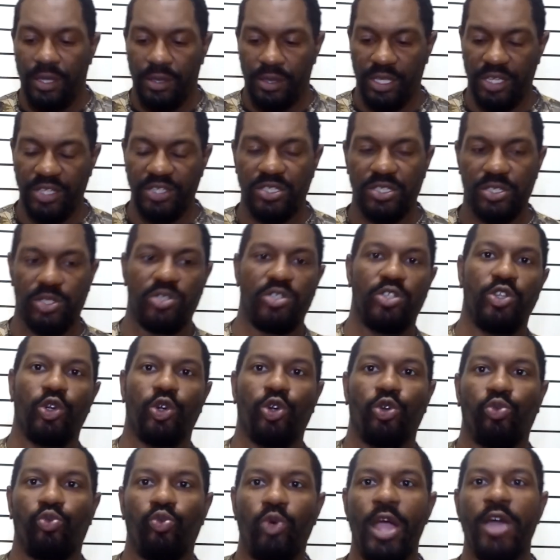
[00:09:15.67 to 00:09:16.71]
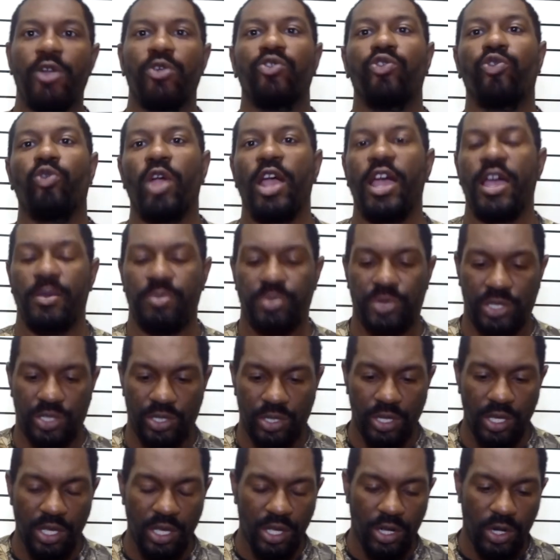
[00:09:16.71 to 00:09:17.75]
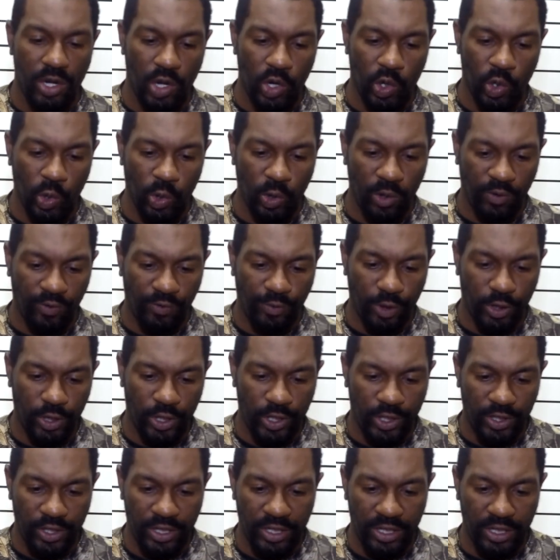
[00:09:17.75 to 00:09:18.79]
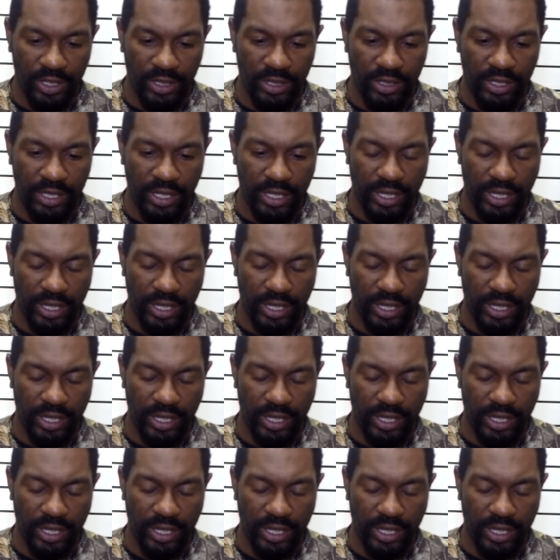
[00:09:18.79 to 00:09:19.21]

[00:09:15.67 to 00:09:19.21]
this is your rattle traps, or for the